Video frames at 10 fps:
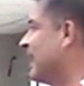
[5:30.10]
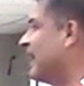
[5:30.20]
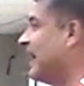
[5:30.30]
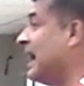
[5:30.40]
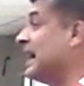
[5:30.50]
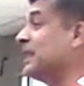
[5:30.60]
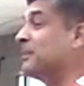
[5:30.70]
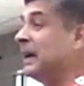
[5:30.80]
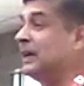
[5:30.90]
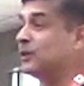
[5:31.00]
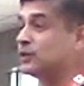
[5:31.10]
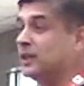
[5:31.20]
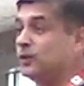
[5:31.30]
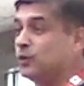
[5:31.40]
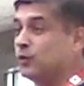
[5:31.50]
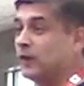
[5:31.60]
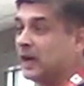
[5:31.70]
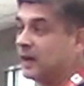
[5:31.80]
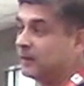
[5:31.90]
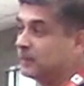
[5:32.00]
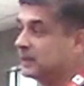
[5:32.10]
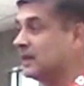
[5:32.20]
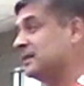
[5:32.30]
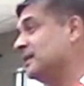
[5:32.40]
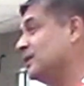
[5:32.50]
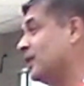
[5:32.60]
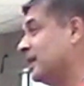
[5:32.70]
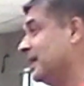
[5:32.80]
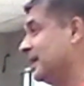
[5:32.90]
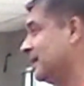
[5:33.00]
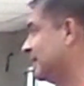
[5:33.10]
I had in mind to say Yuva, but Darshanji already.